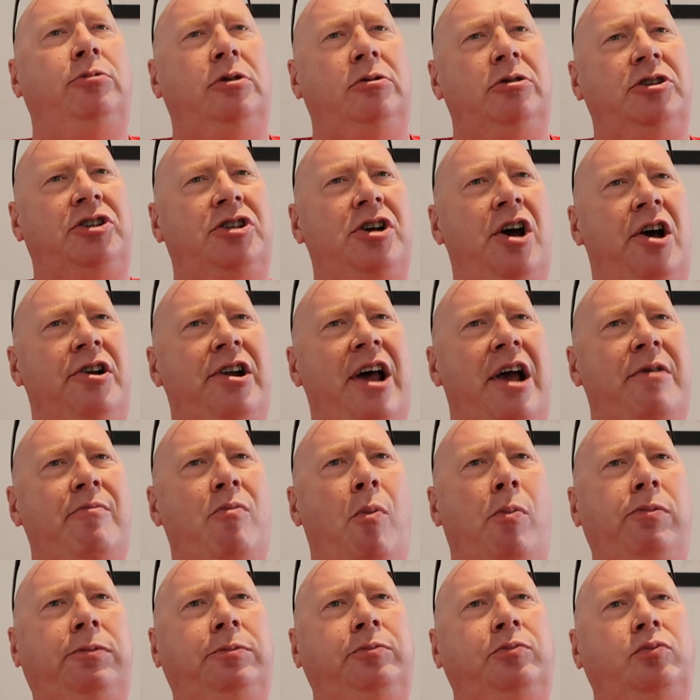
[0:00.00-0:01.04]
What was her name? The
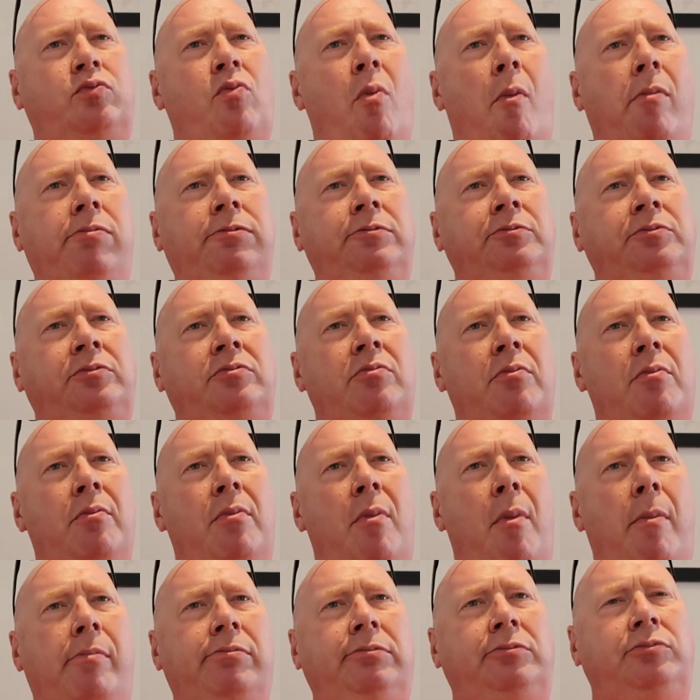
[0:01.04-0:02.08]
Dragon's Den.
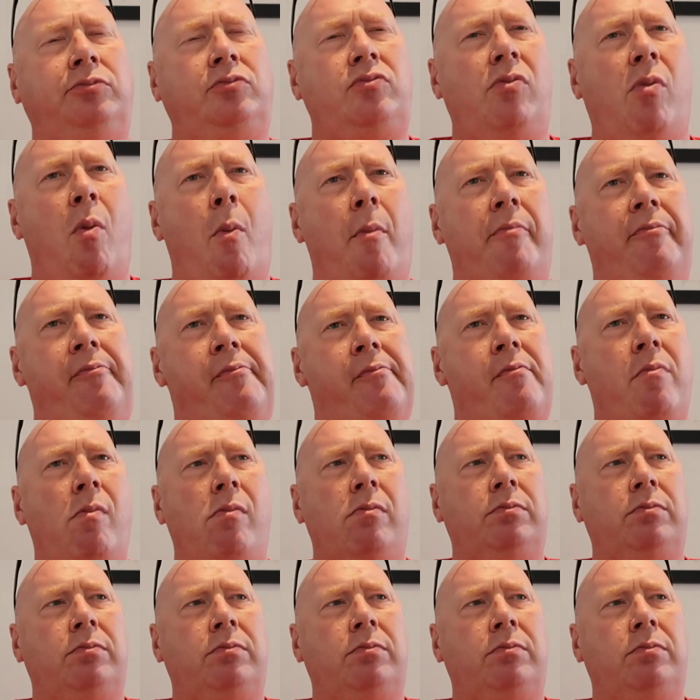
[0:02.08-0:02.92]
But go on.